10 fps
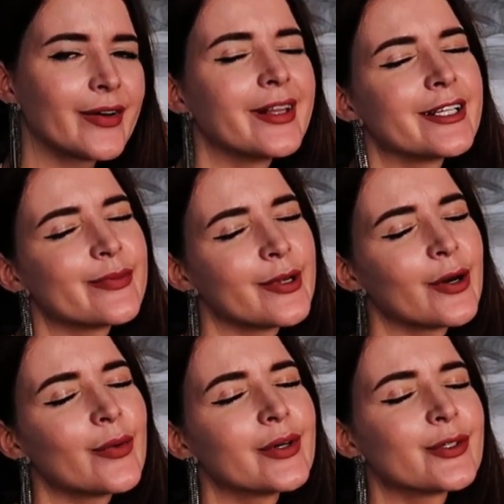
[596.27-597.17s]
Let me know
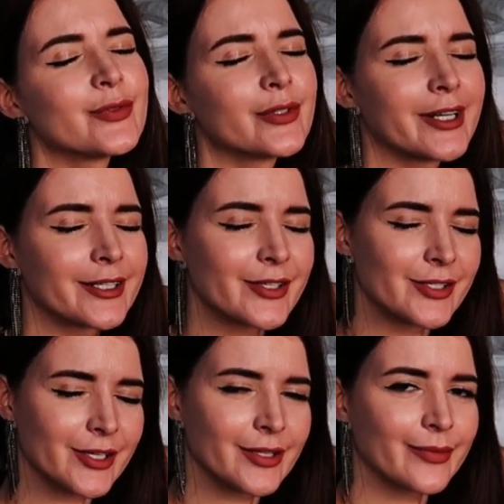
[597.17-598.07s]
what would you like to
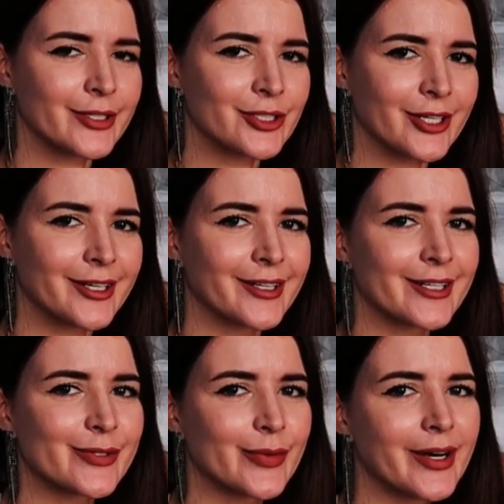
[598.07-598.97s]
see on my channel
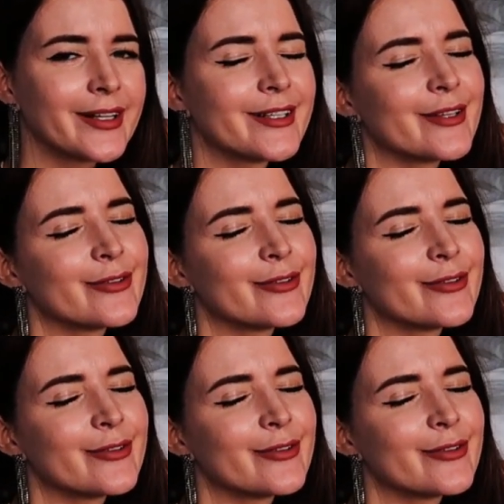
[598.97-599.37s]
as well in the